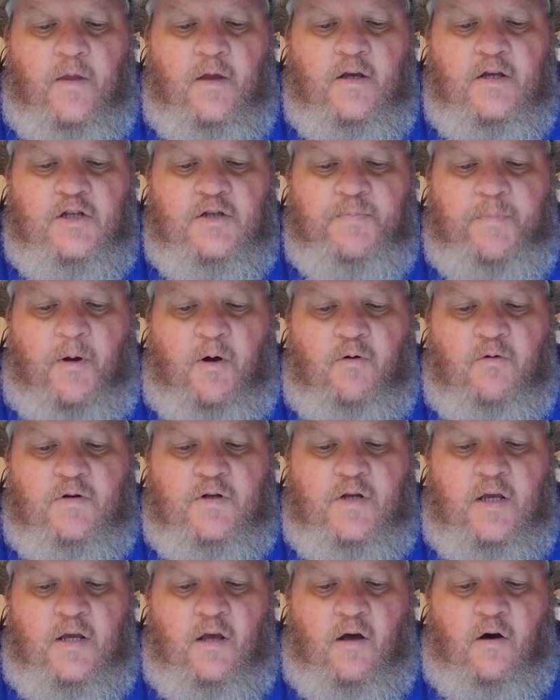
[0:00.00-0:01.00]
spoke
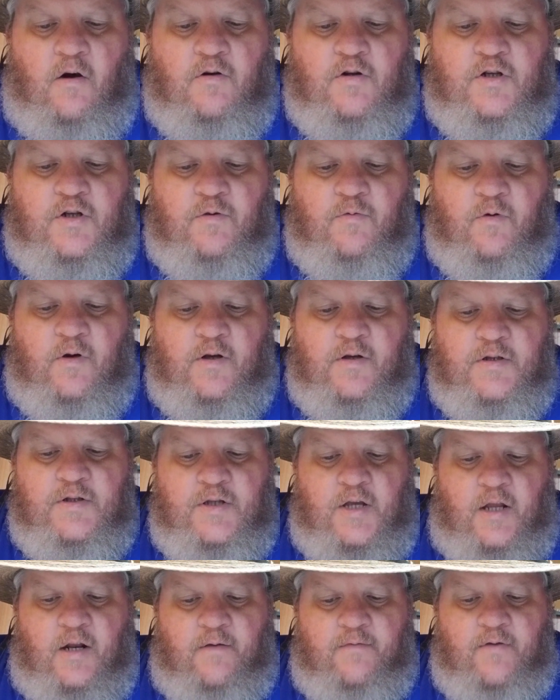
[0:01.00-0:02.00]
to Yehoshua,
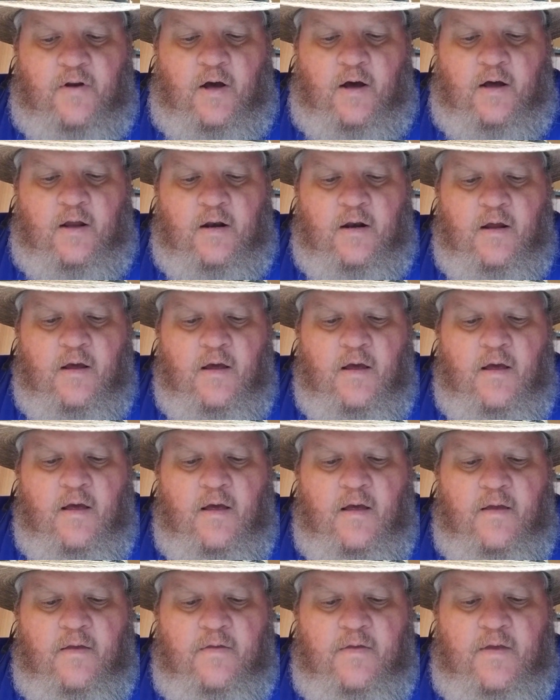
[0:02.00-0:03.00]
son of Nun,
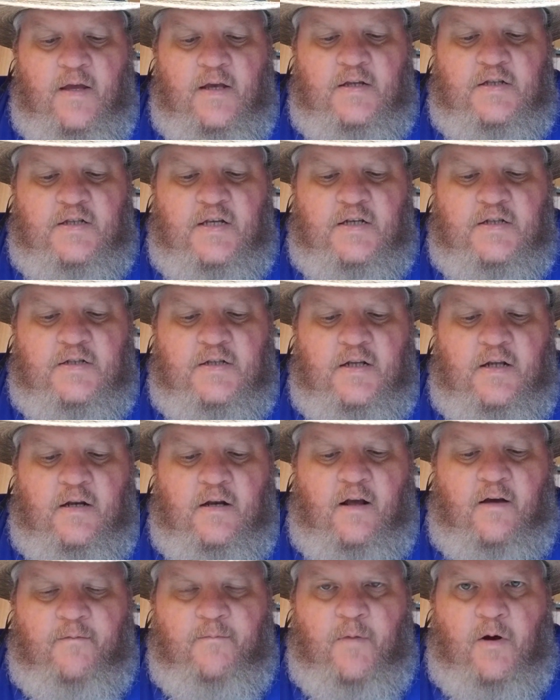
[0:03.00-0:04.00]
the
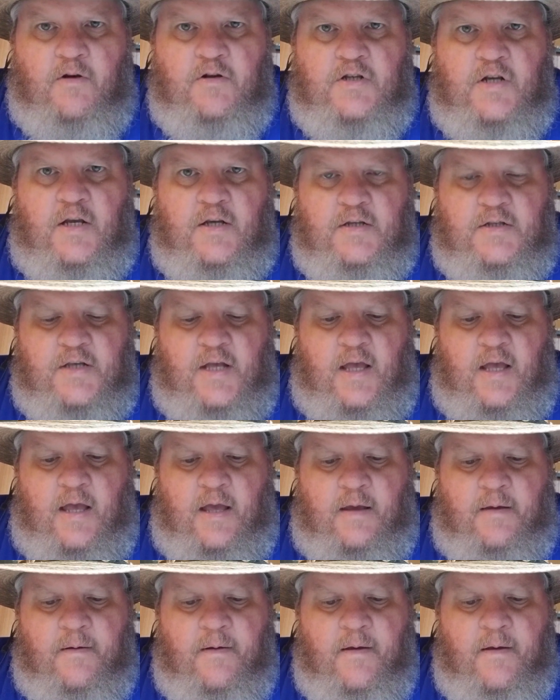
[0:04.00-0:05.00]
assistant of Moshe,
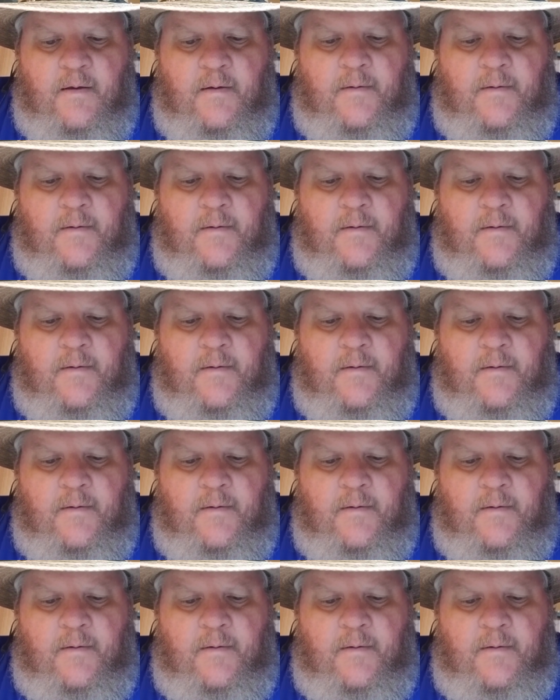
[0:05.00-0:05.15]
saying,